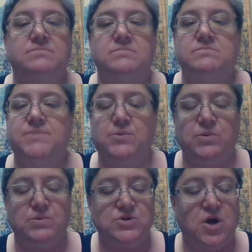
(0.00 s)
But
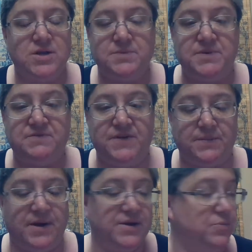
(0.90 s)
we were taught to be
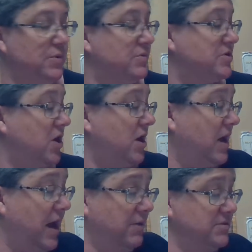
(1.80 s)
fair-minded.
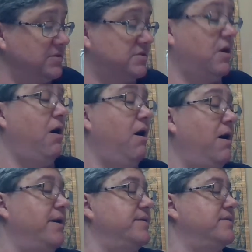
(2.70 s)
I was
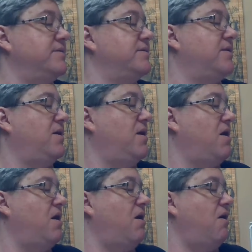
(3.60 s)
taught
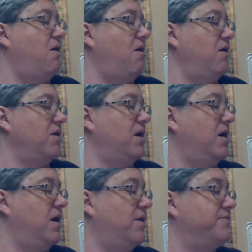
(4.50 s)
all
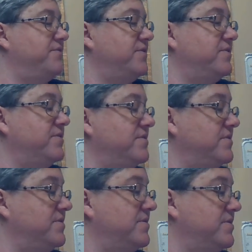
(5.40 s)
of
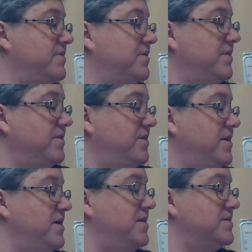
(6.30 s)

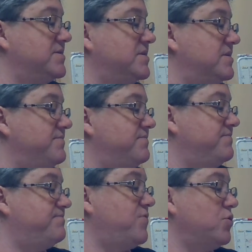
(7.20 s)
these
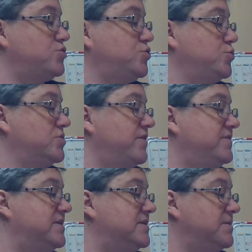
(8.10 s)
virtues of
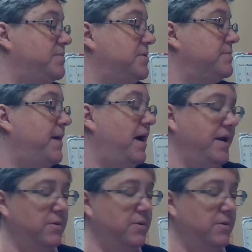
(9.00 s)
a disciplined mind.